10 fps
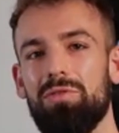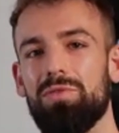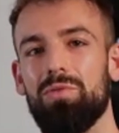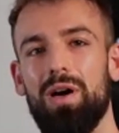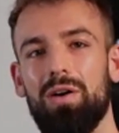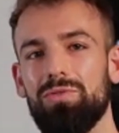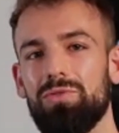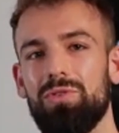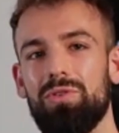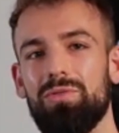ground,
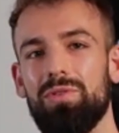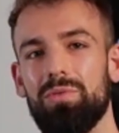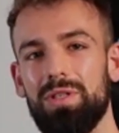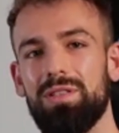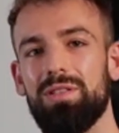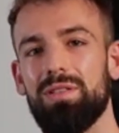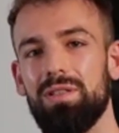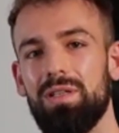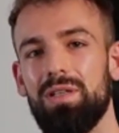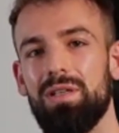there is
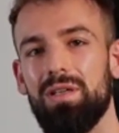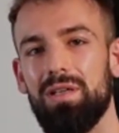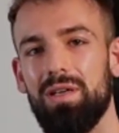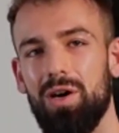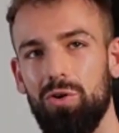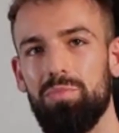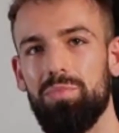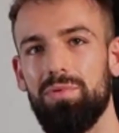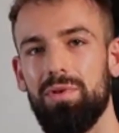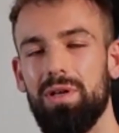hope.
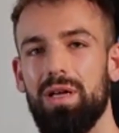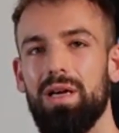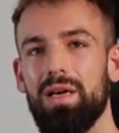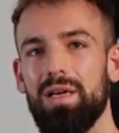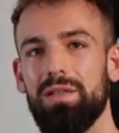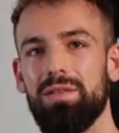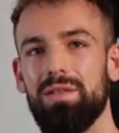And